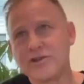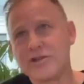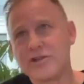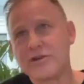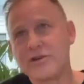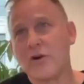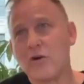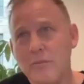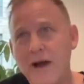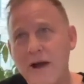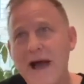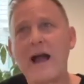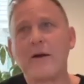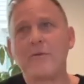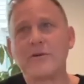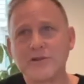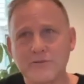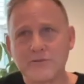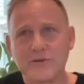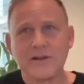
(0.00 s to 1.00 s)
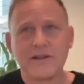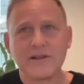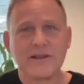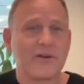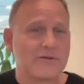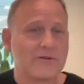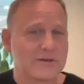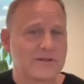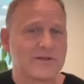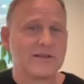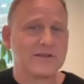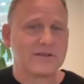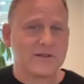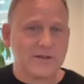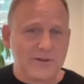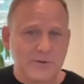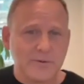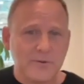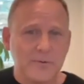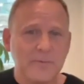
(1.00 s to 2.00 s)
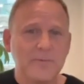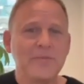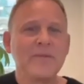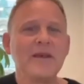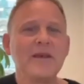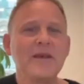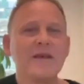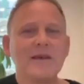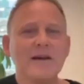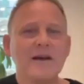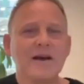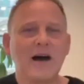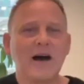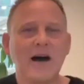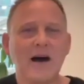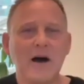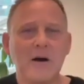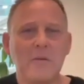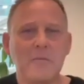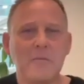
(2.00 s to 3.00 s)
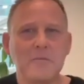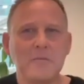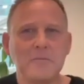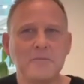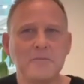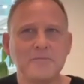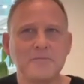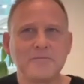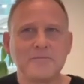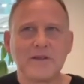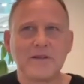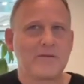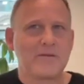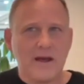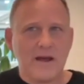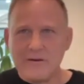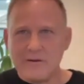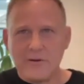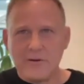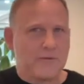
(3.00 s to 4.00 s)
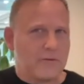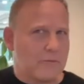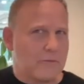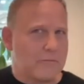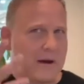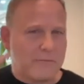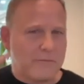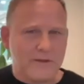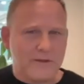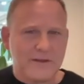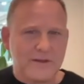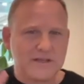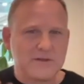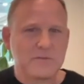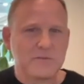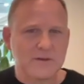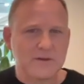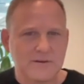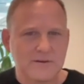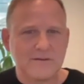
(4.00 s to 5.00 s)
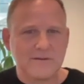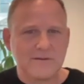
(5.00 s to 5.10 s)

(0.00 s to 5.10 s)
she wrote back was really interesting too. I don't know if you remember this, but